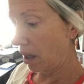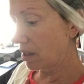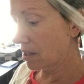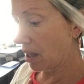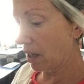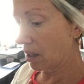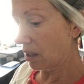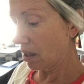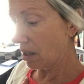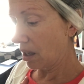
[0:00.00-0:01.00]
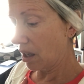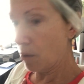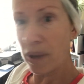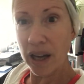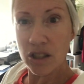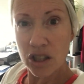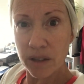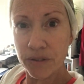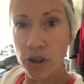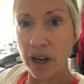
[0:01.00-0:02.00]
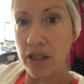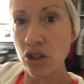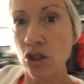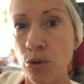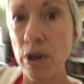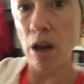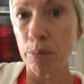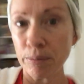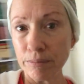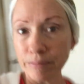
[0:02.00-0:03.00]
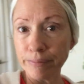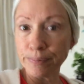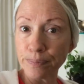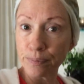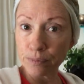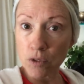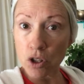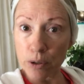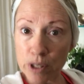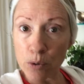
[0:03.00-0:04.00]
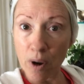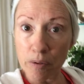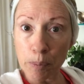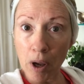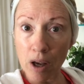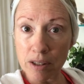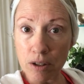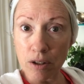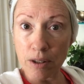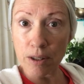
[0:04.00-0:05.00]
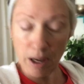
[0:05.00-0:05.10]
it's like, imagine if Christ showed up to his 12 apostles